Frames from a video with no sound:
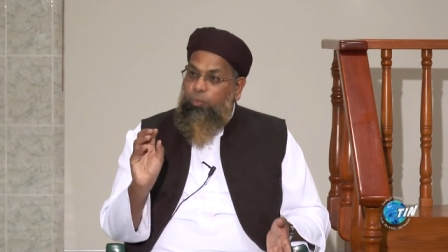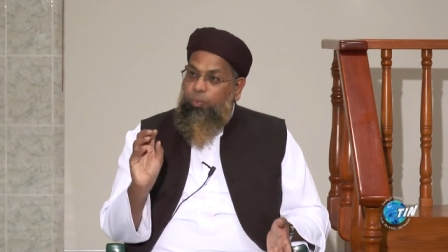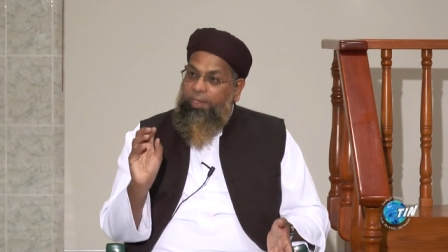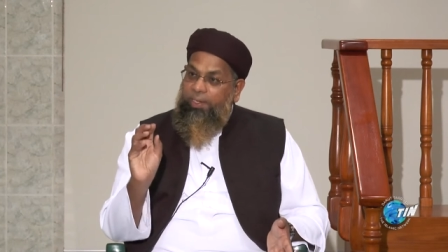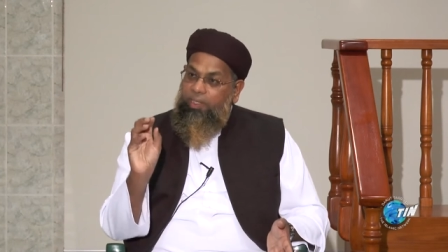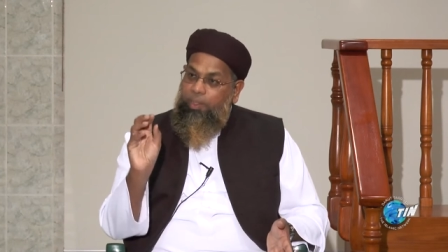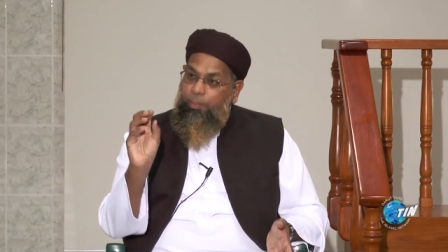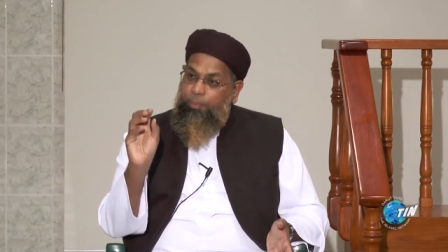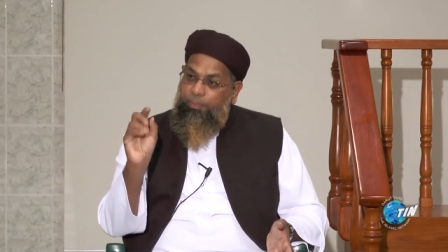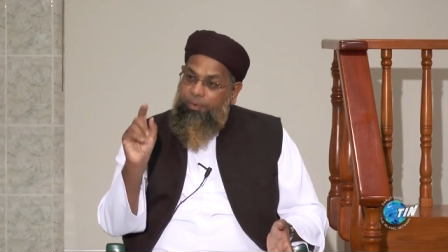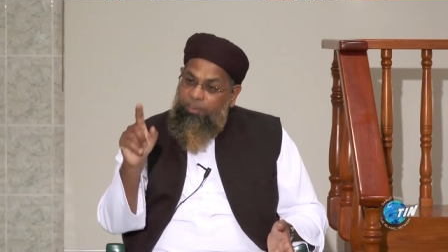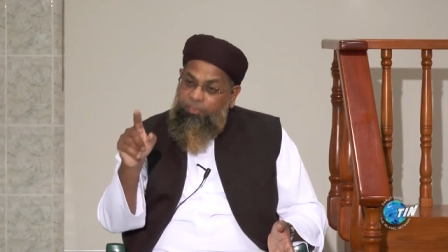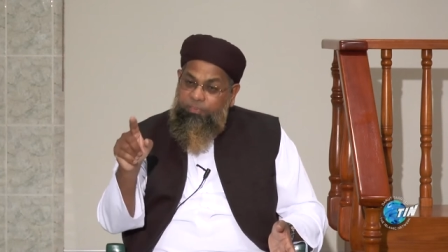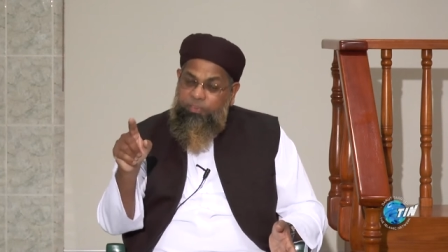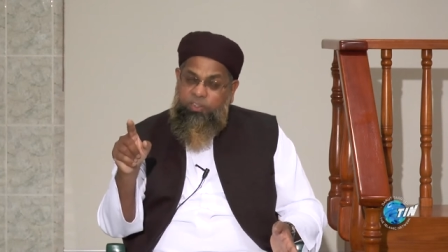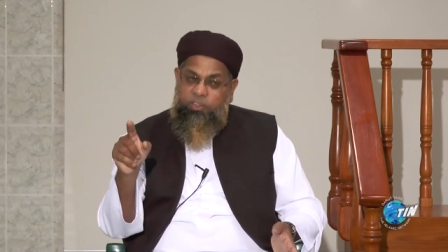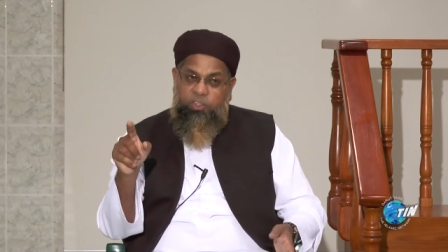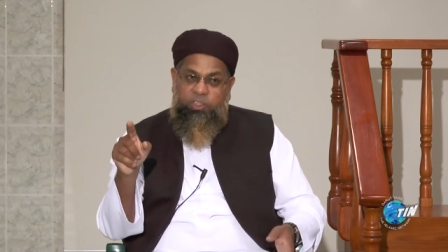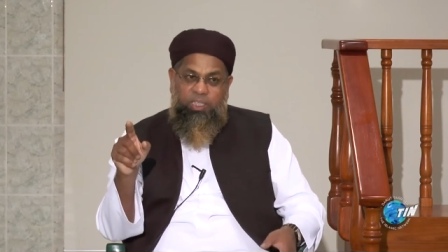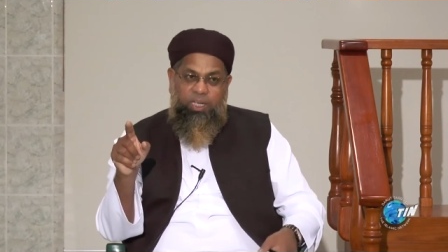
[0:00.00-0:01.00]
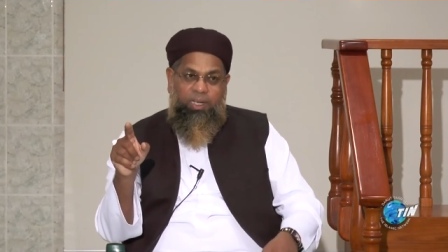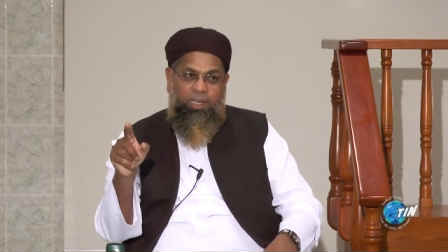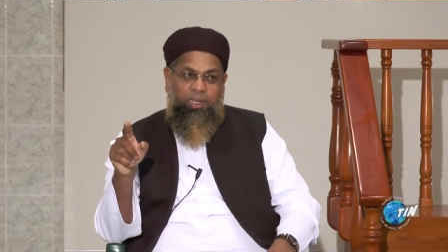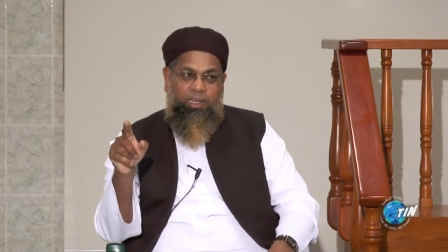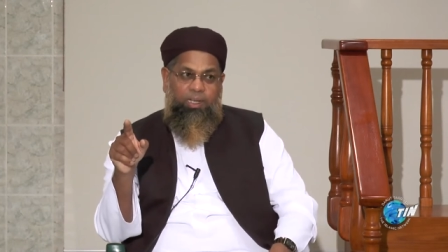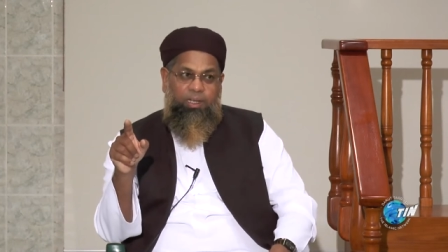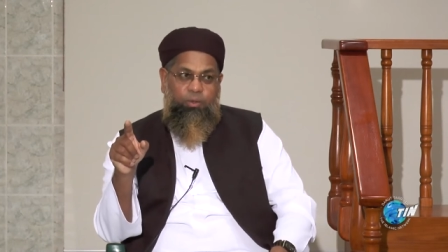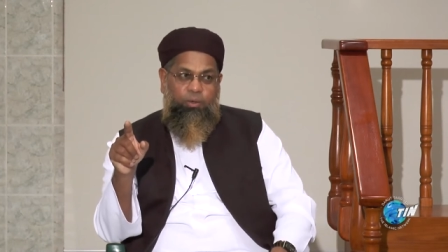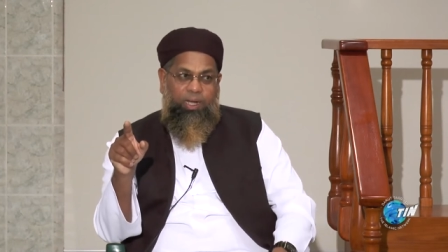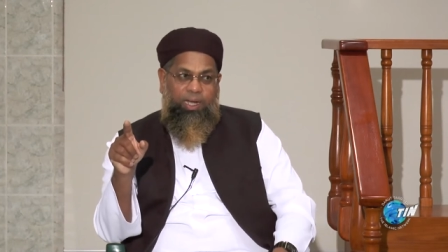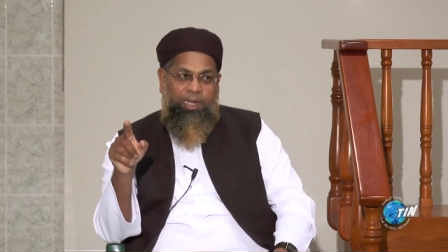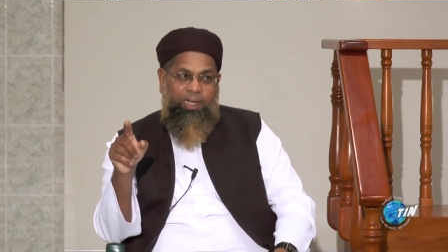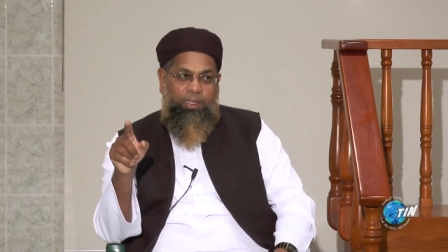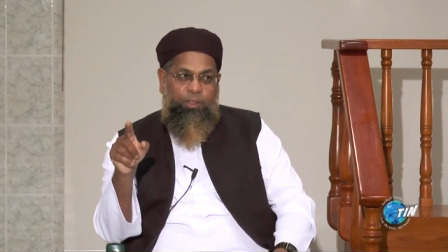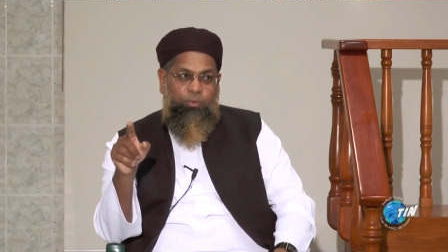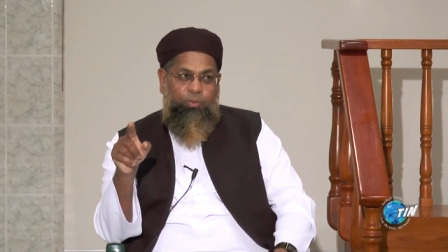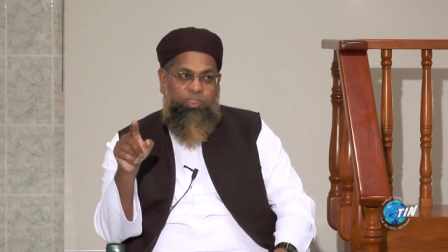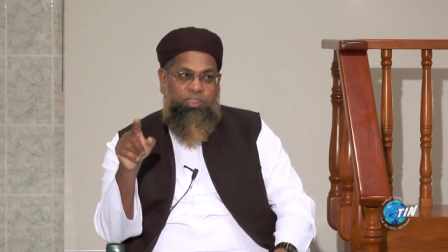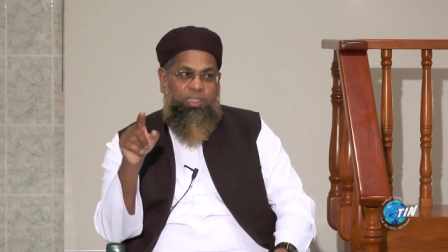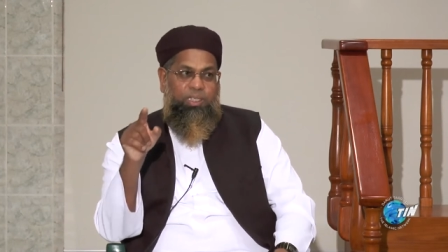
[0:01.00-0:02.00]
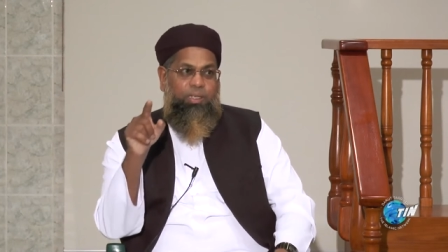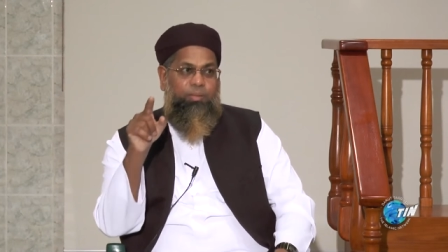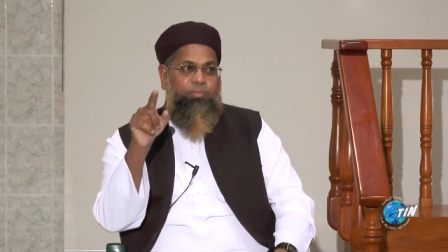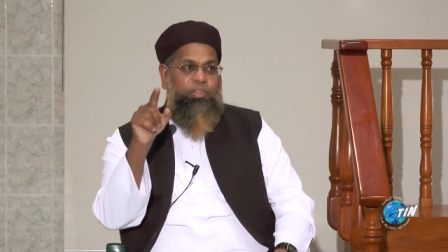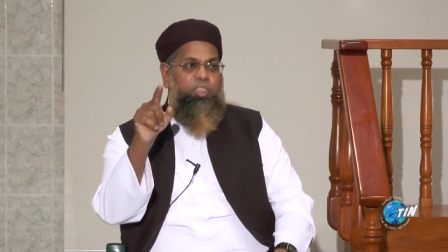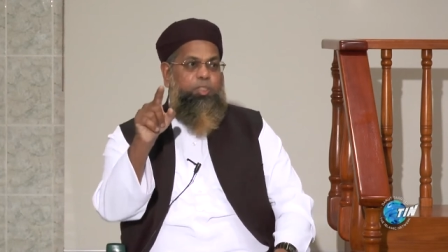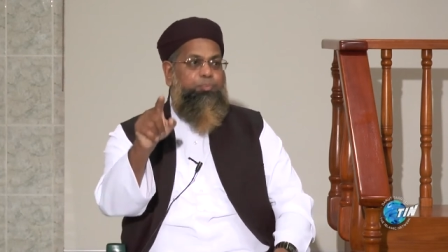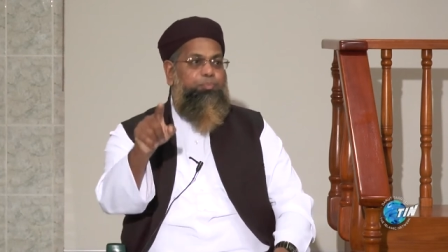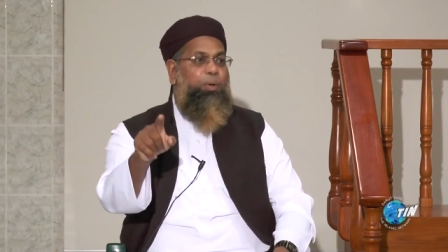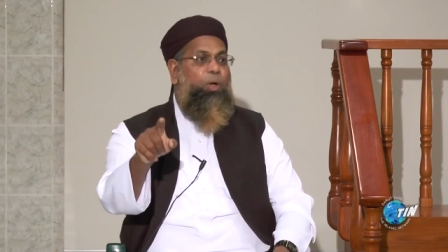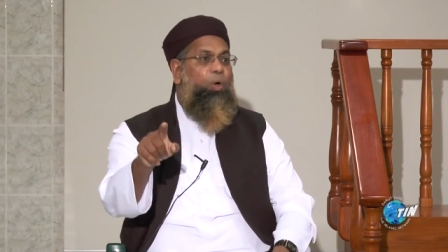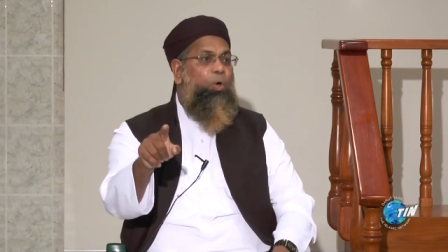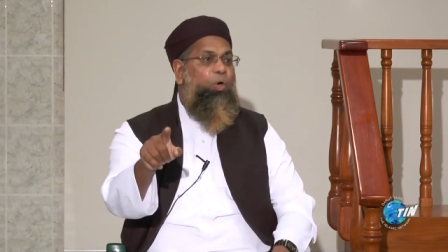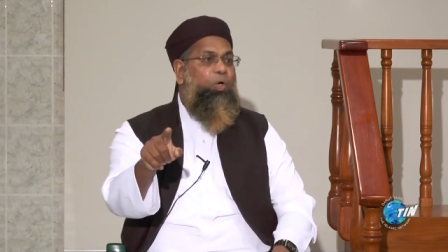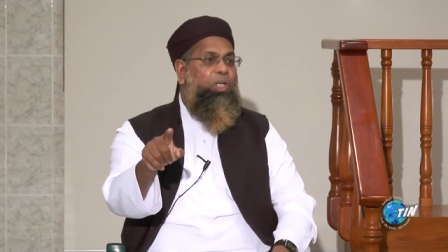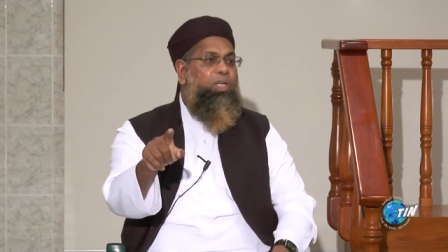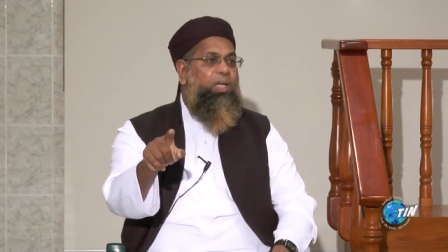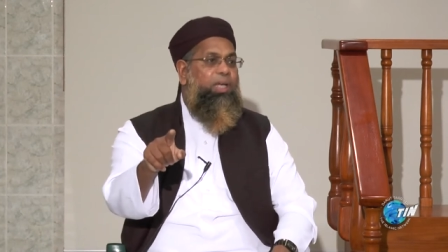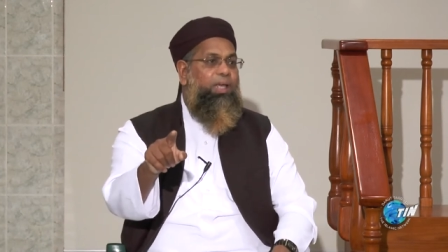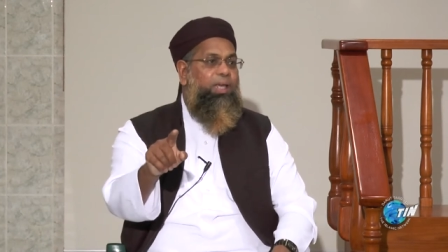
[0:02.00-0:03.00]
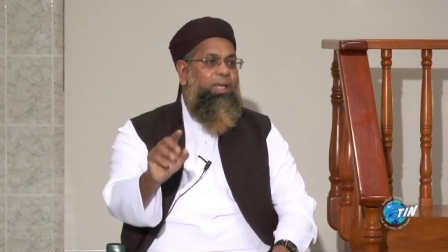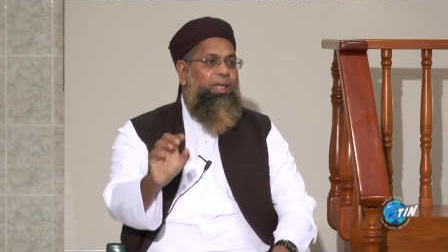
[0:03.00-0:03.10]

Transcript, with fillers: when the Prophet sallallahu alaihi wasallam spoke,